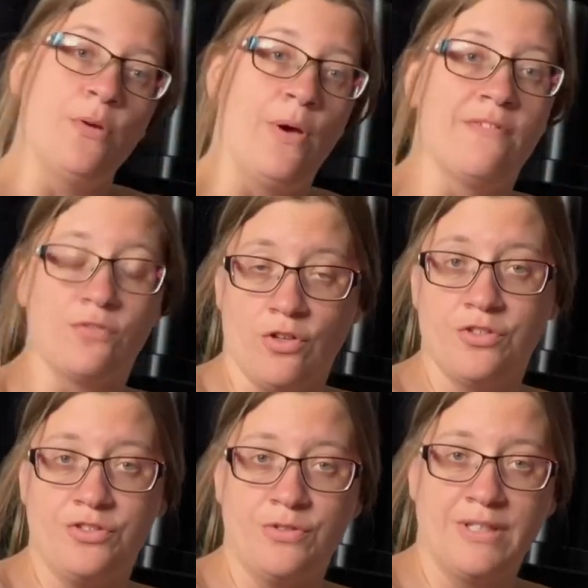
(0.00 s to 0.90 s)
I've got the
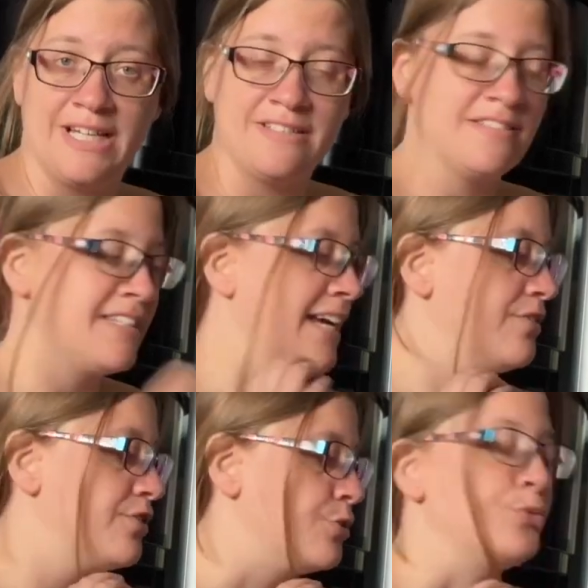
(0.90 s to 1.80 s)
suitcases down
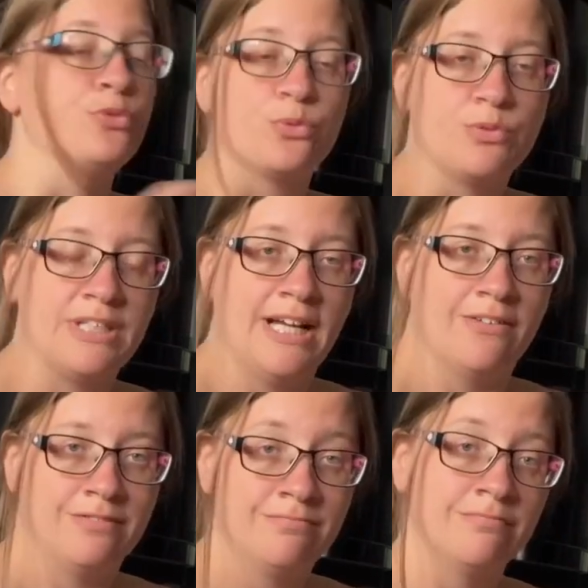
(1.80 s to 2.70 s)
to sort out.
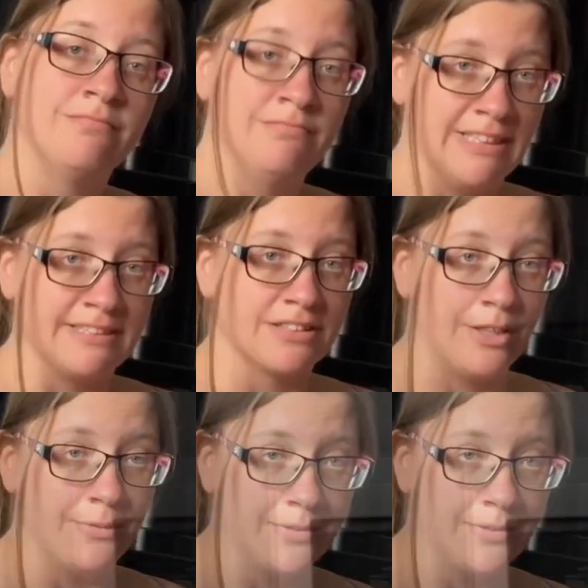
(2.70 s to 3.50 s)
Let's go.